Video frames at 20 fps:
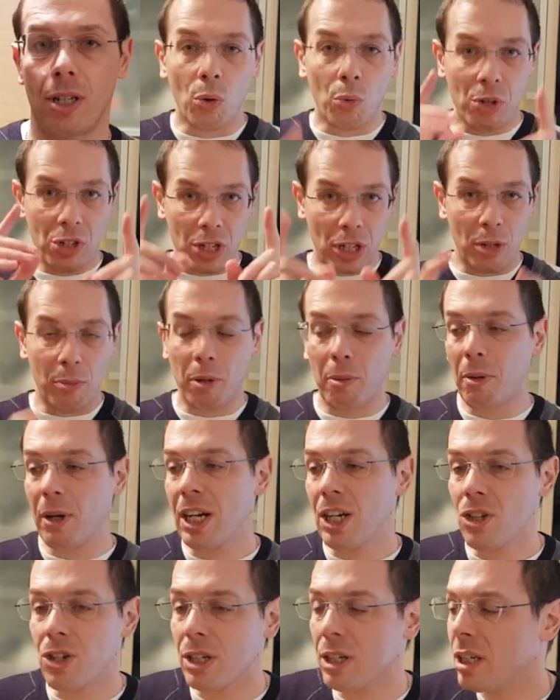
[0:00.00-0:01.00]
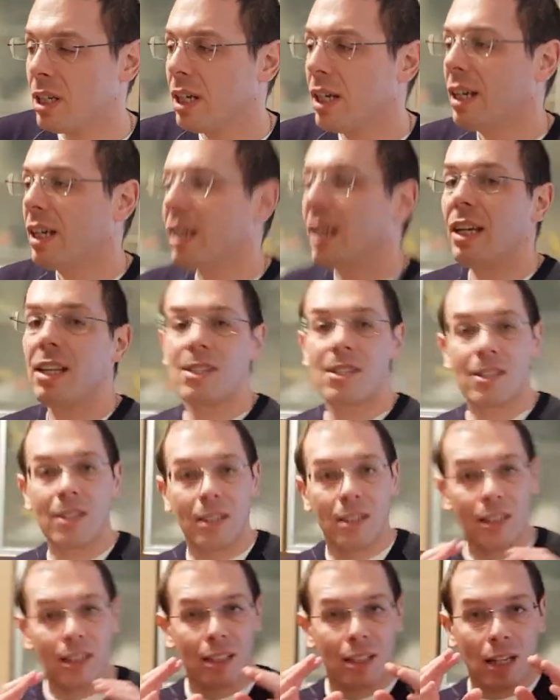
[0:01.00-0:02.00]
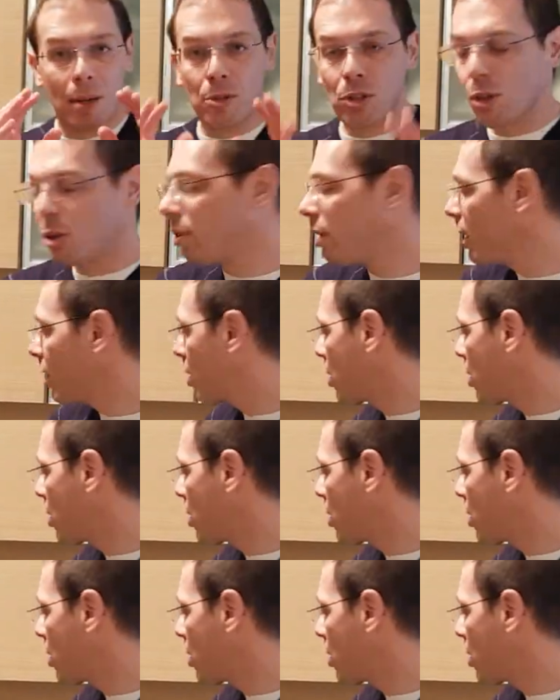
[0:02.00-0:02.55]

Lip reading: We start the preparation. It's absolutely